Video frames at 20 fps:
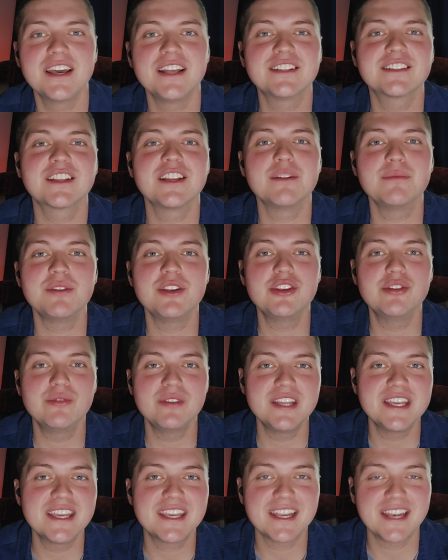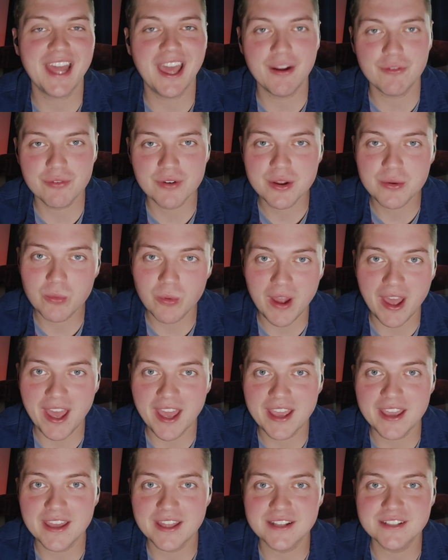It's going to be unique in every
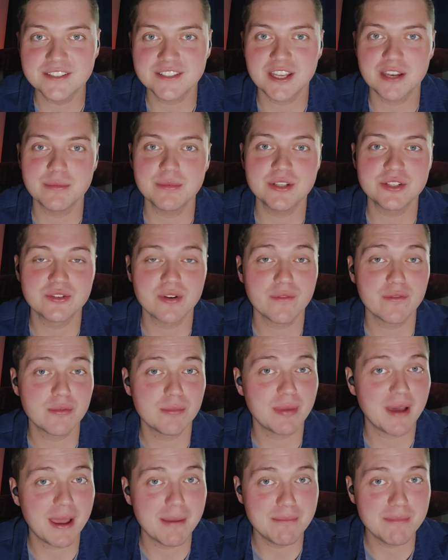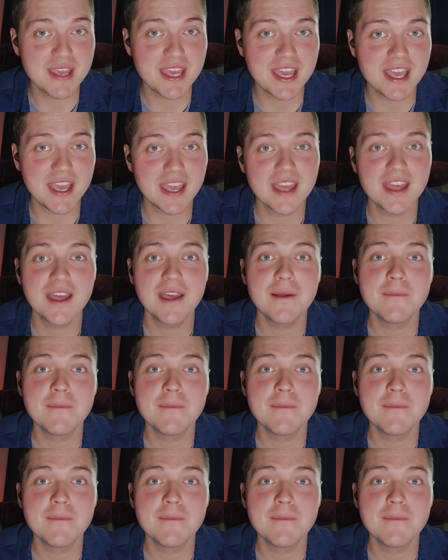way, and it's going to be driven by me.